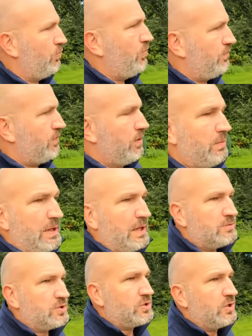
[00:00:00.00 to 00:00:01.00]
we've not been
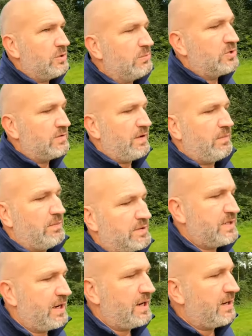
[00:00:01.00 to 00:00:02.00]
able to show you much of
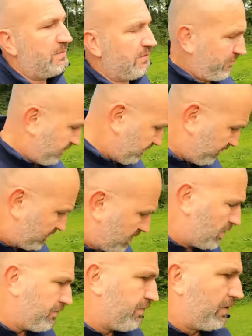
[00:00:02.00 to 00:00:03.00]
Ambleside. Oh,
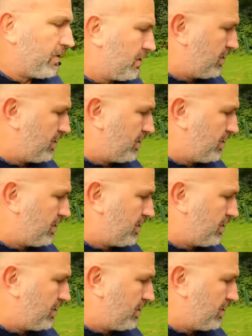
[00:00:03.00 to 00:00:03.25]
for